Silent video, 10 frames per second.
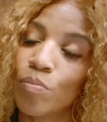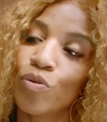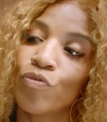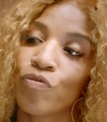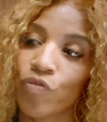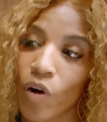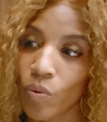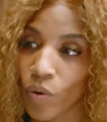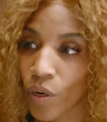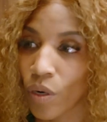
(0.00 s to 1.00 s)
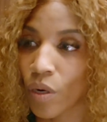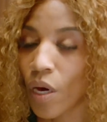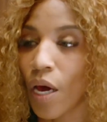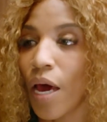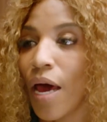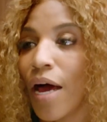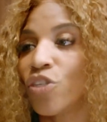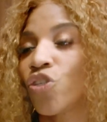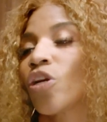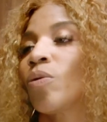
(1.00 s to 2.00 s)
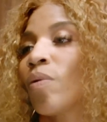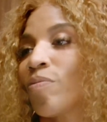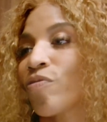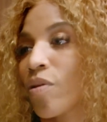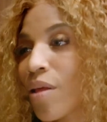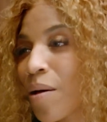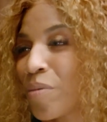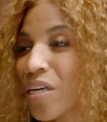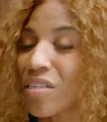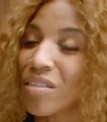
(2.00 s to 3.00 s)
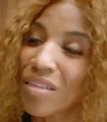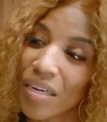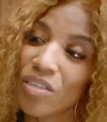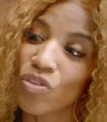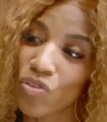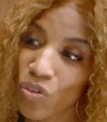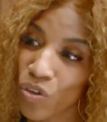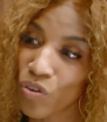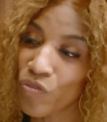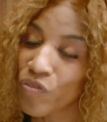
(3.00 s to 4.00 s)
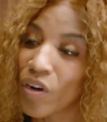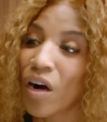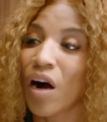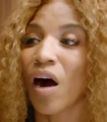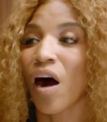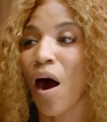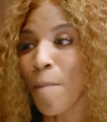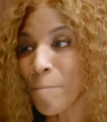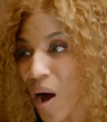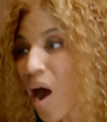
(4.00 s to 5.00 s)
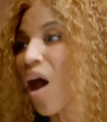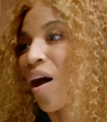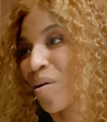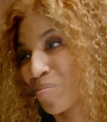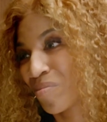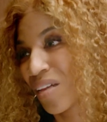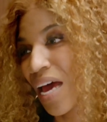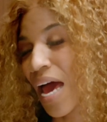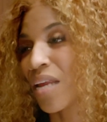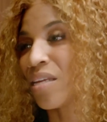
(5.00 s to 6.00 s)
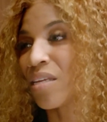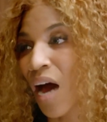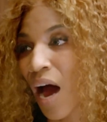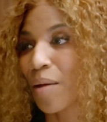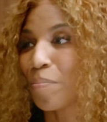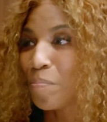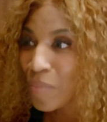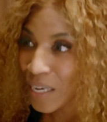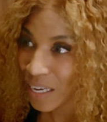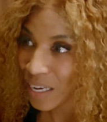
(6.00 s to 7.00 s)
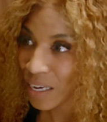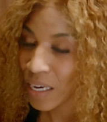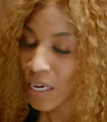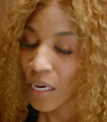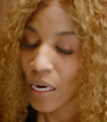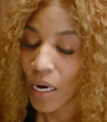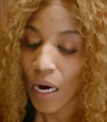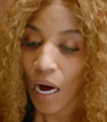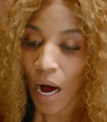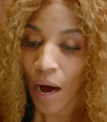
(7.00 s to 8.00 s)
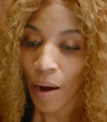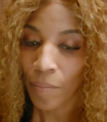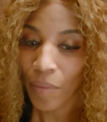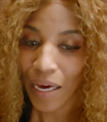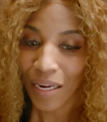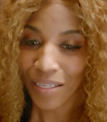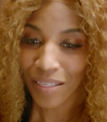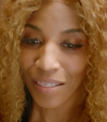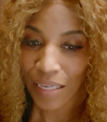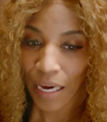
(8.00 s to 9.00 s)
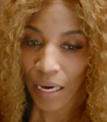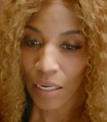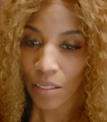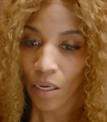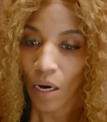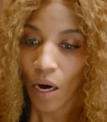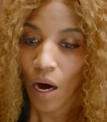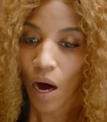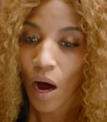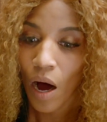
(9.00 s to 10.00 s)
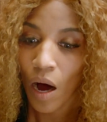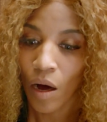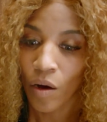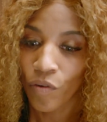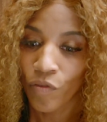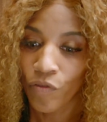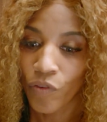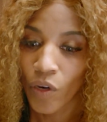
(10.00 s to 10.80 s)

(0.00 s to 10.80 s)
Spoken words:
move forward and show up for them because they deserve a mom and not me in a state of